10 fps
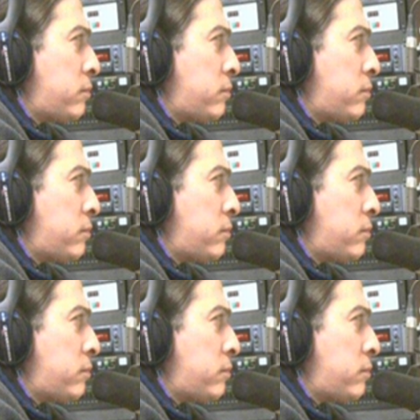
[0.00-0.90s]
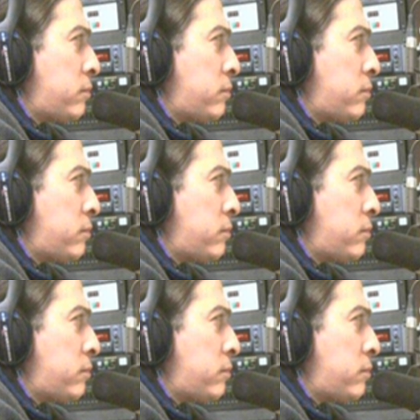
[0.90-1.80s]

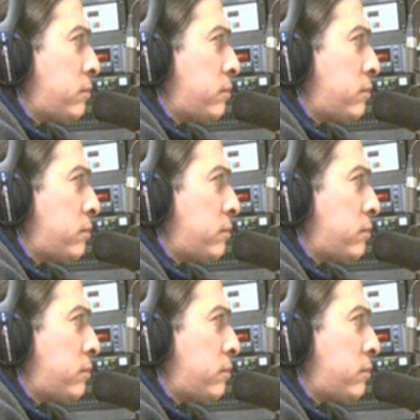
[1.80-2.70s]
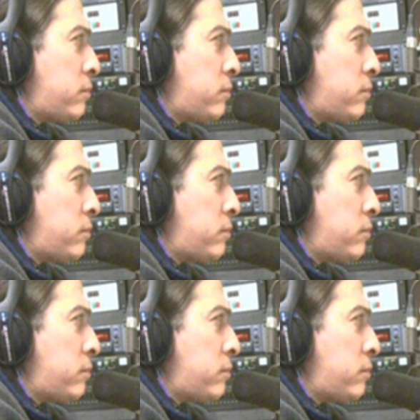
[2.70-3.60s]

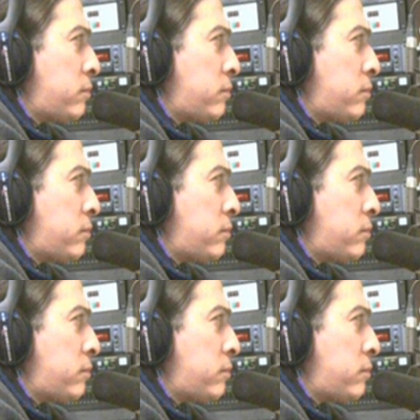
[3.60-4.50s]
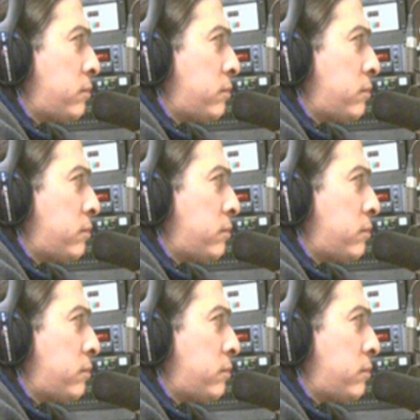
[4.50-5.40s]

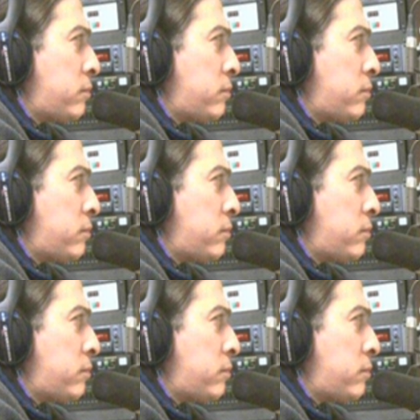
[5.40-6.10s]
[no speech]